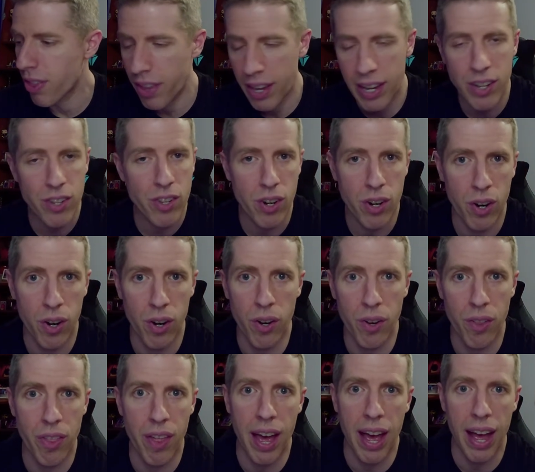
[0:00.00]
things at
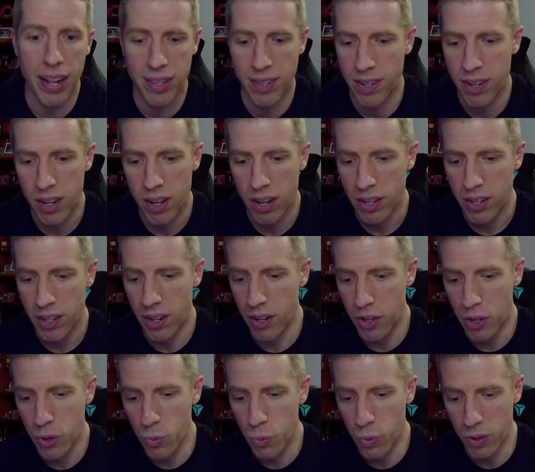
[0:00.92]
her that
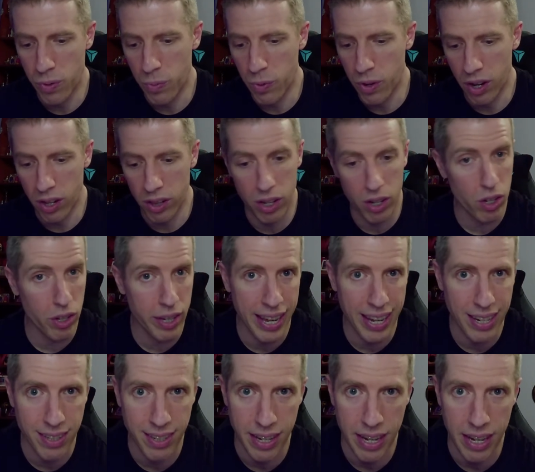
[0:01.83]
you know you wouldn't want a little
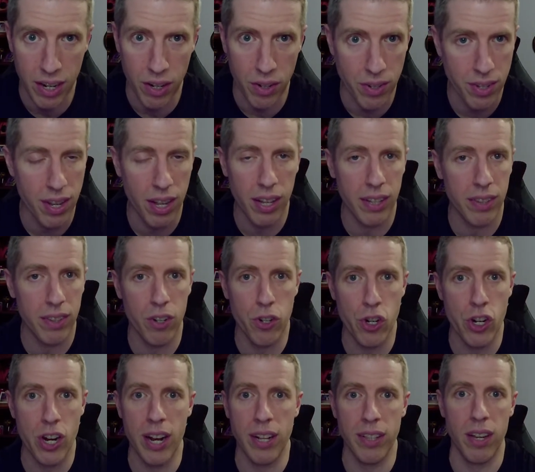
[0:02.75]
kid to hear. It's not like
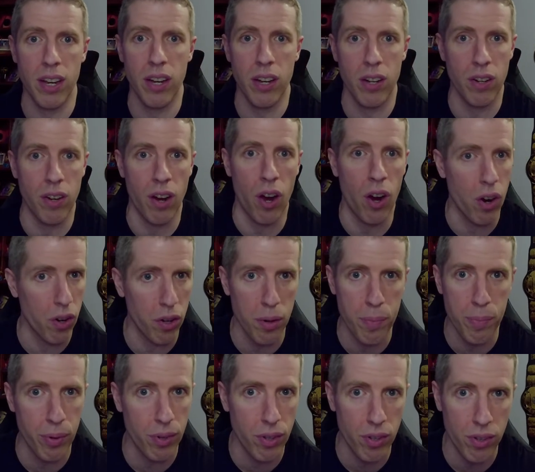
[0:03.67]
they're chanting
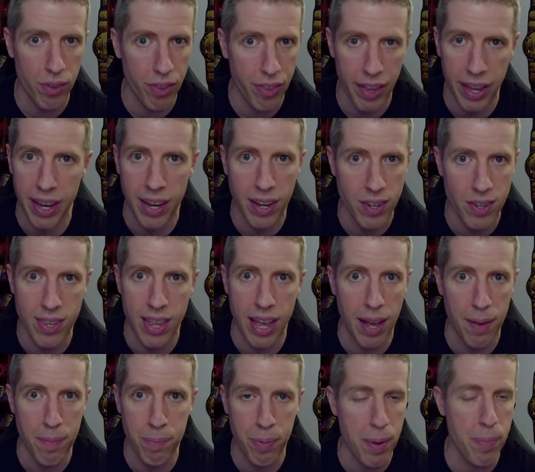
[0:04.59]
horrible things
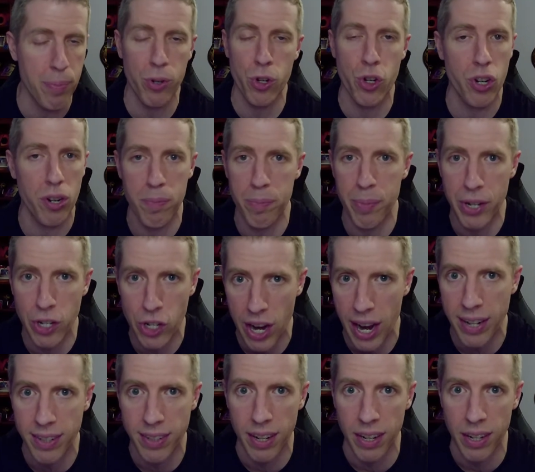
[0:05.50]
that people shouldn't be
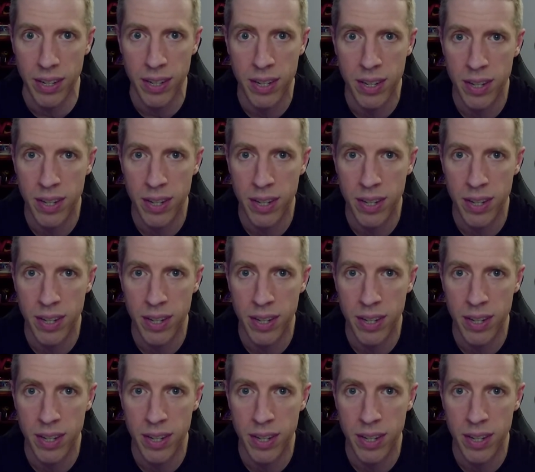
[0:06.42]
chanting.